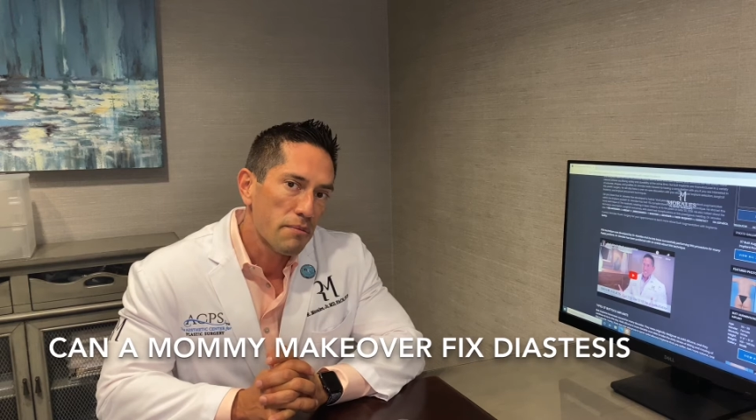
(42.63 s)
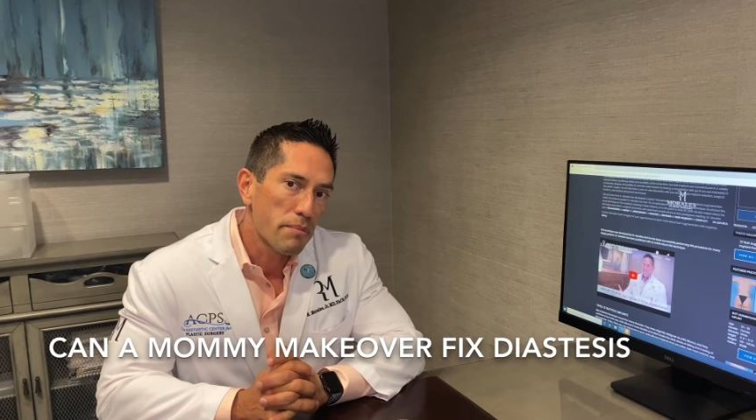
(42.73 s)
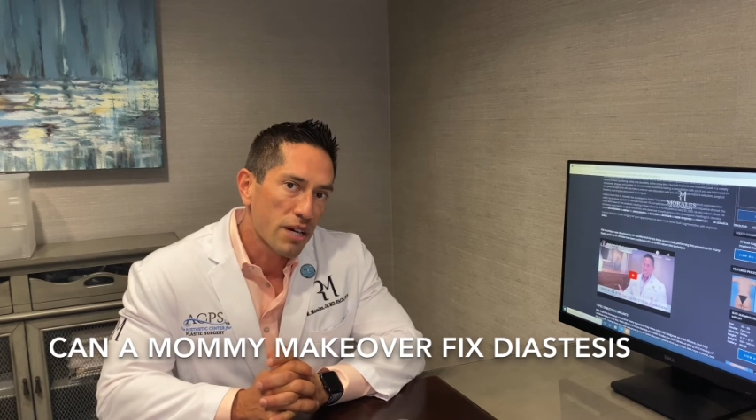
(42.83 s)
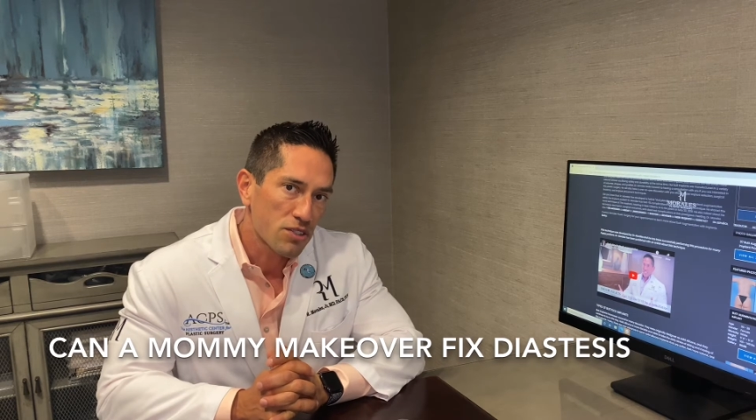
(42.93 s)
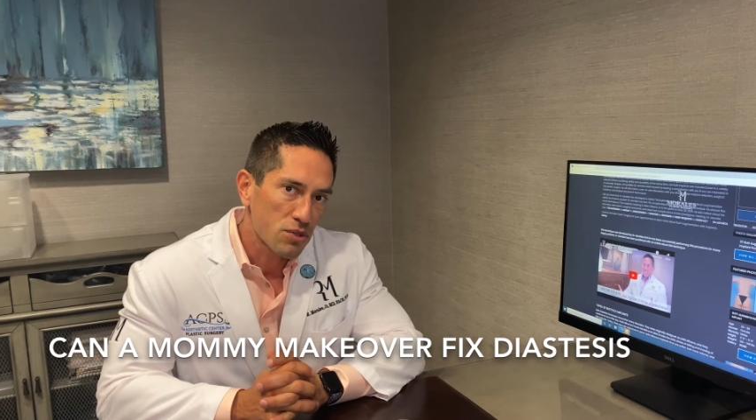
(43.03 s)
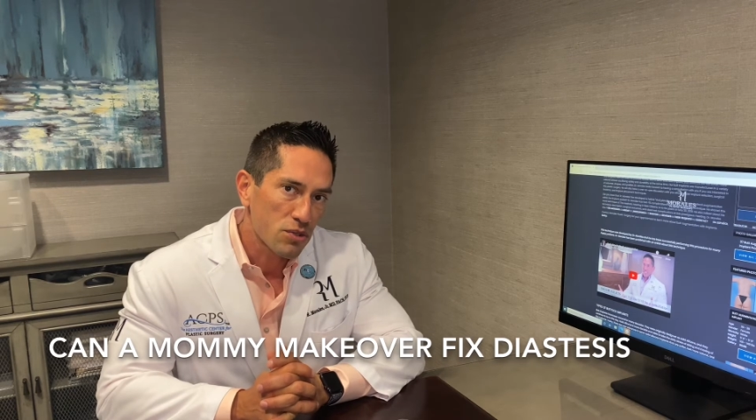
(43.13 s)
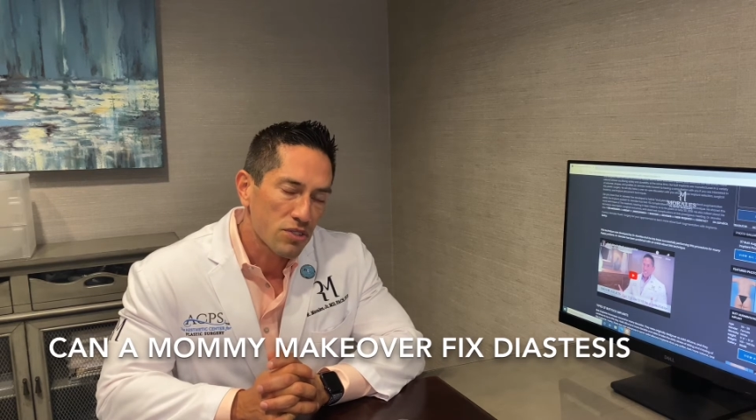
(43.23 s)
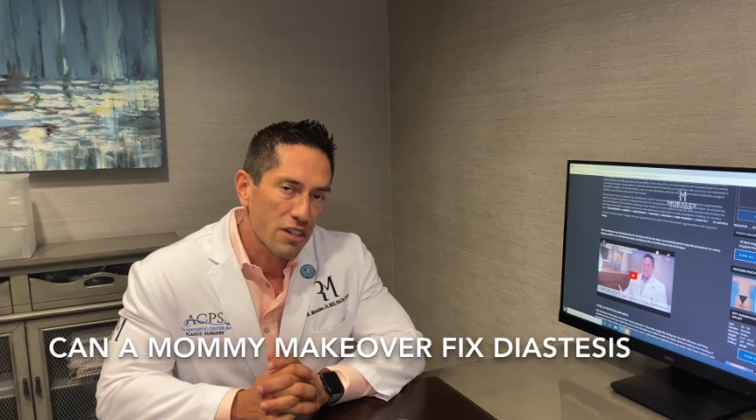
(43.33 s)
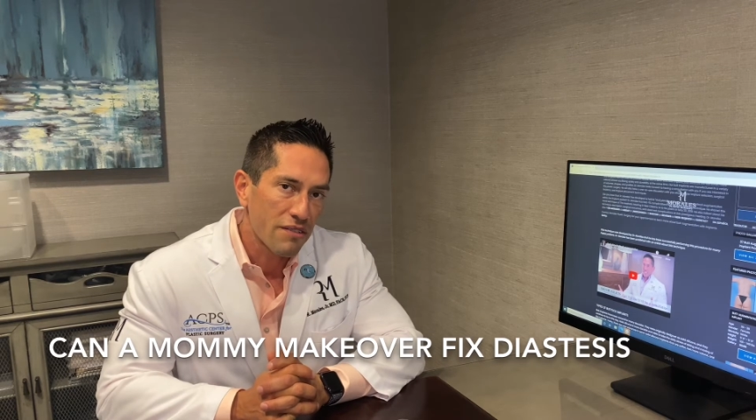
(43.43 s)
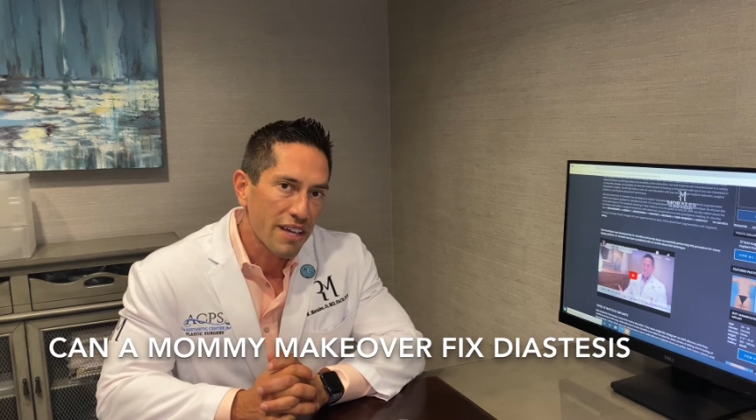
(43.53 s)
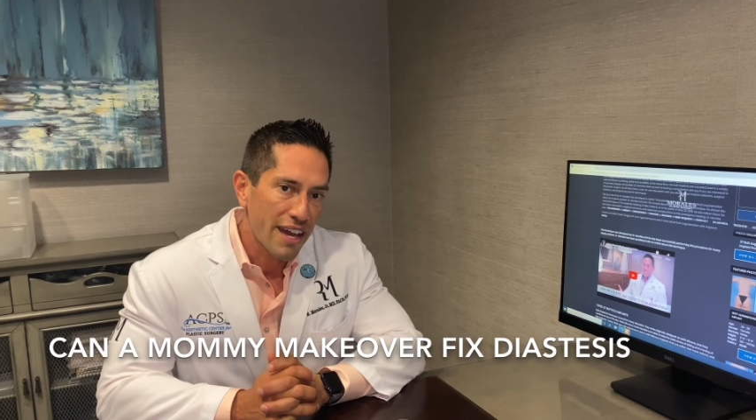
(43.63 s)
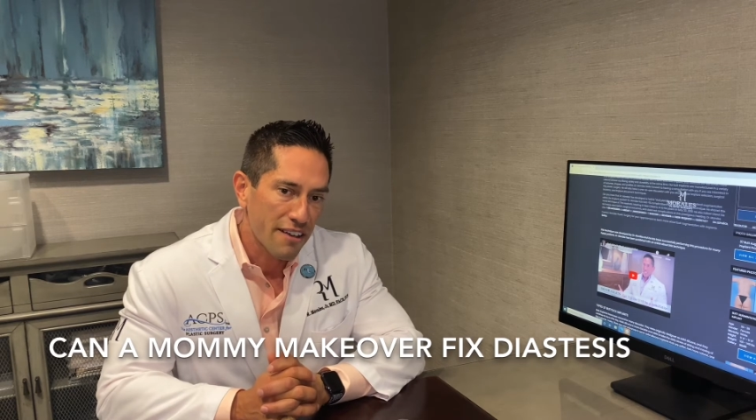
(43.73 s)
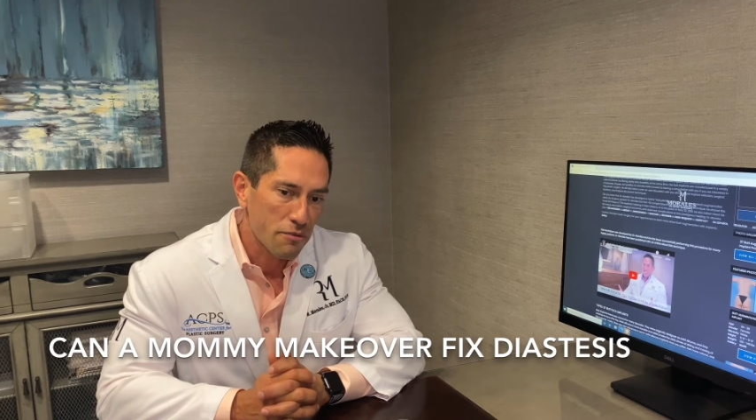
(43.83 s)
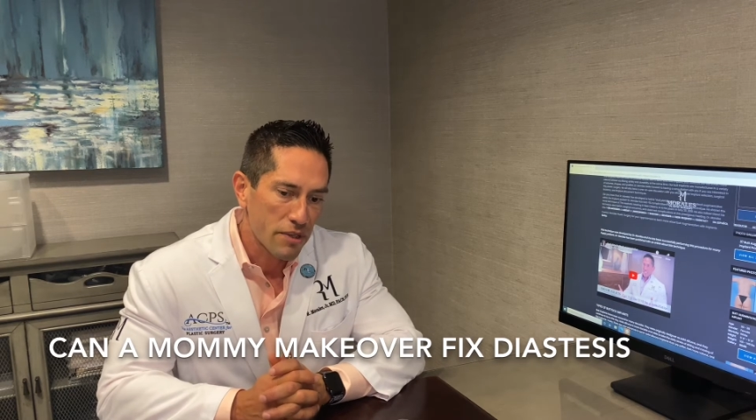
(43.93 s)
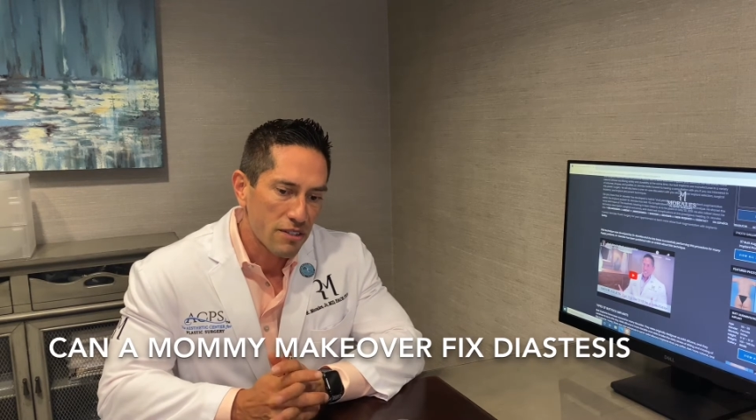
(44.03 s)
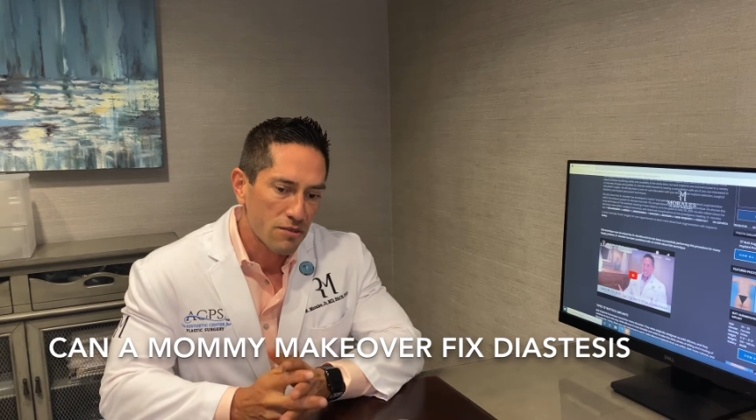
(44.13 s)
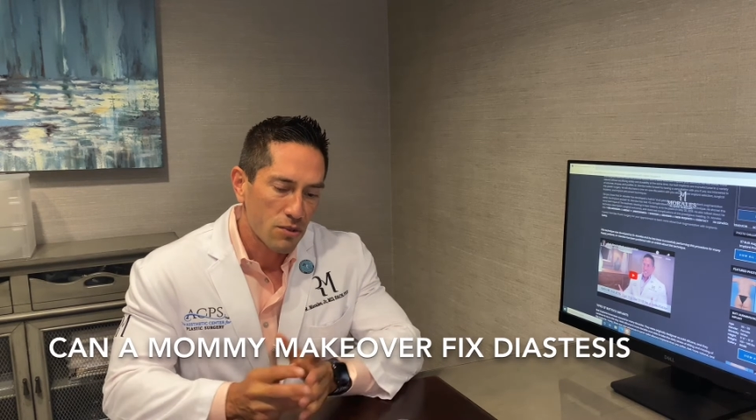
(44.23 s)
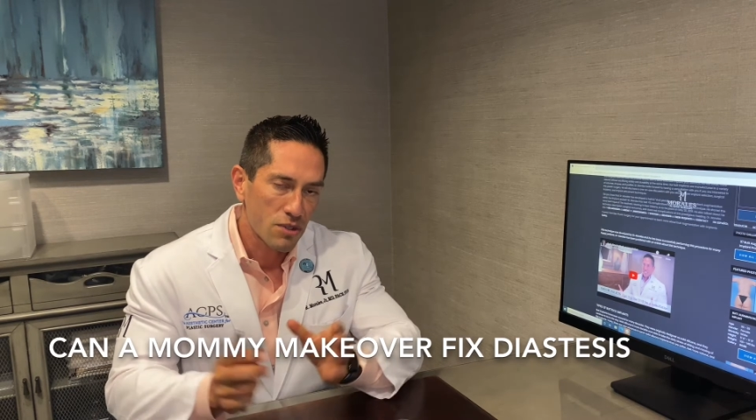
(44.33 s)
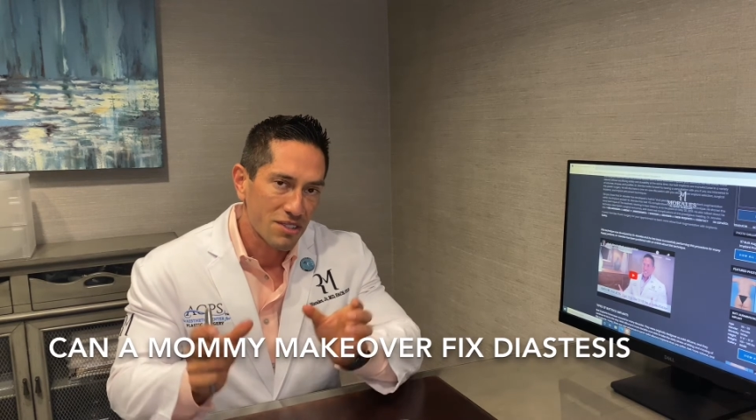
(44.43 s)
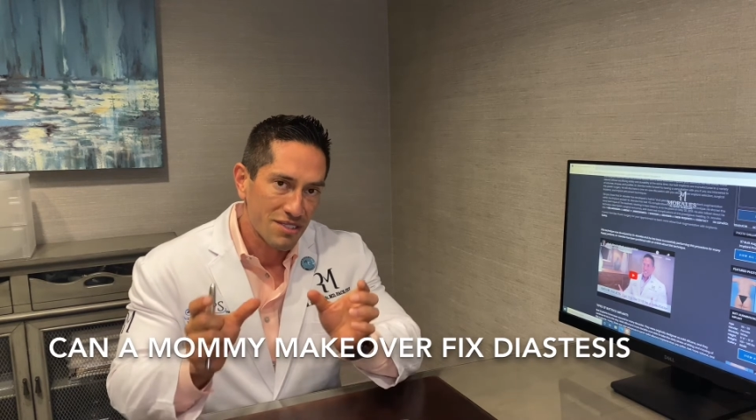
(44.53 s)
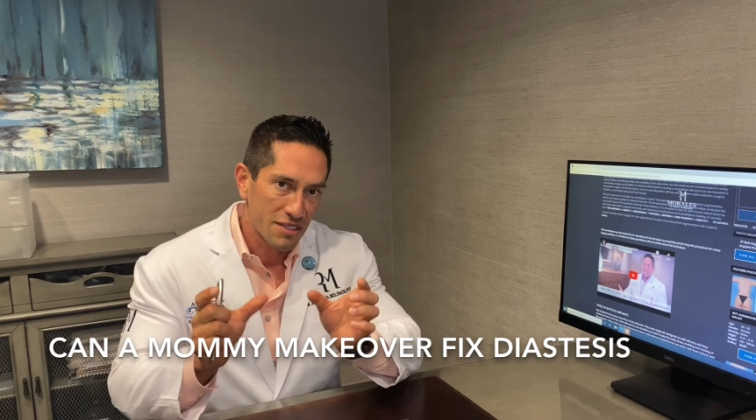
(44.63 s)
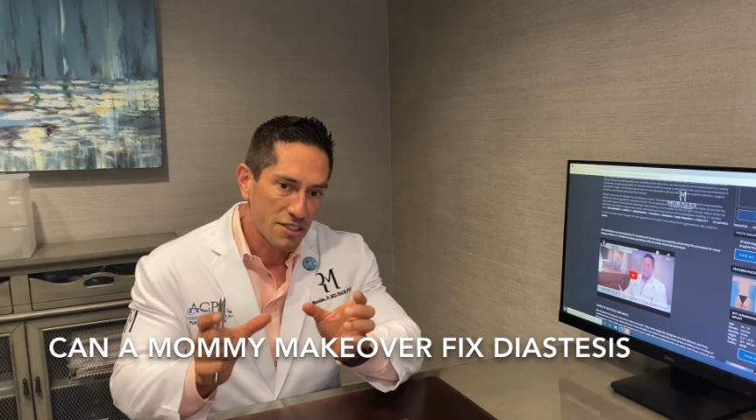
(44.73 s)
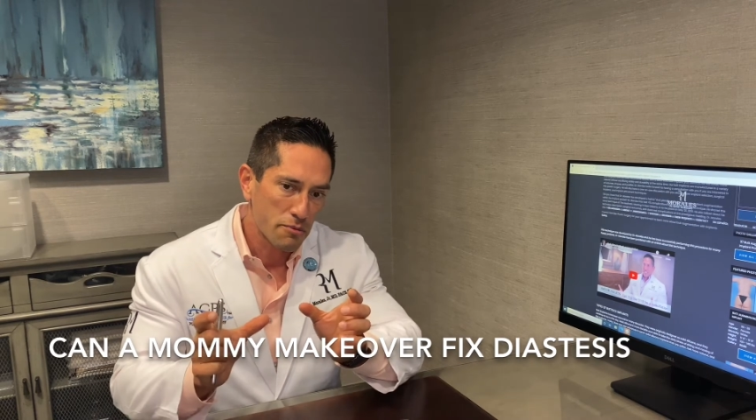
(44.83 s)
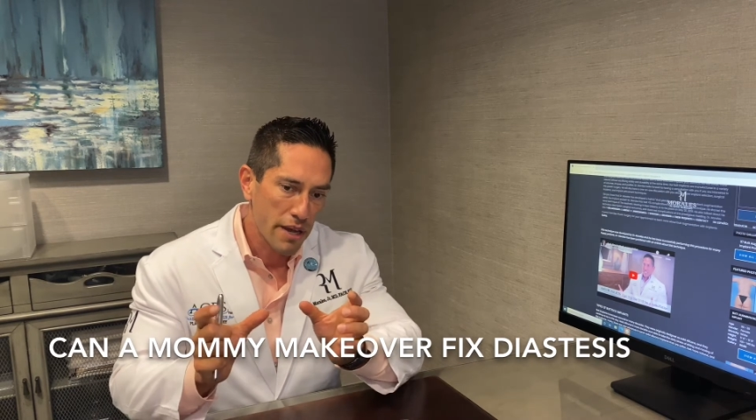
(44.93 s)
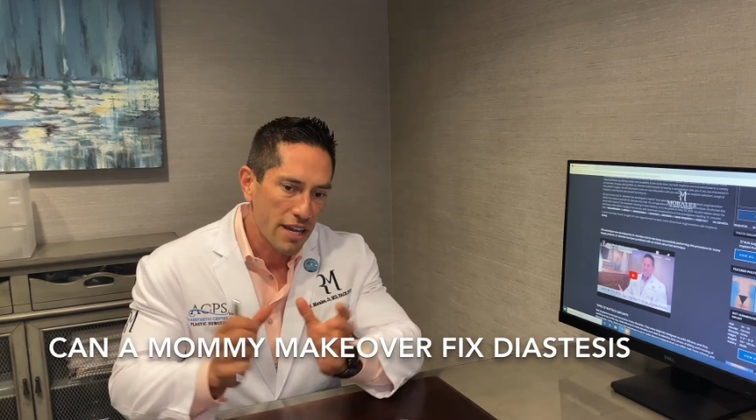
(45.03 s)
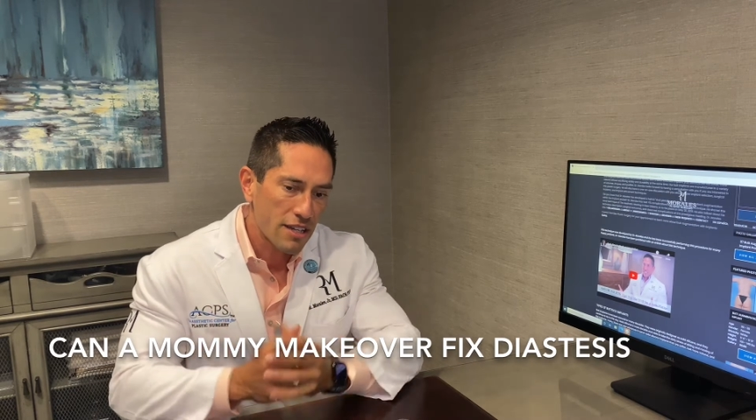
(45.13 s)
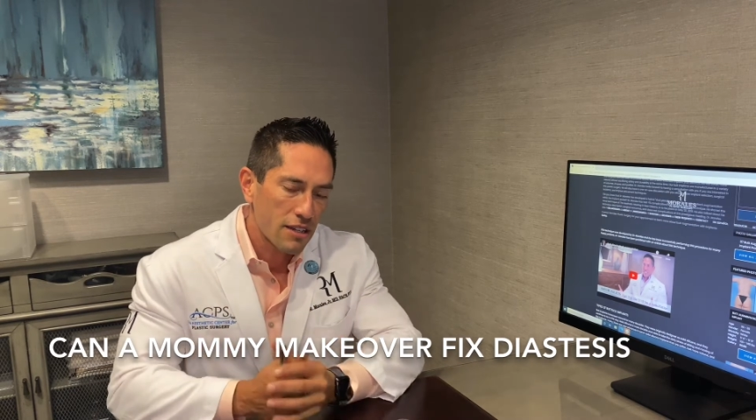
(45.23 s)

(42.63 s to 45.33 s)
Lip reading: muscles of the abdomen, the six-pack,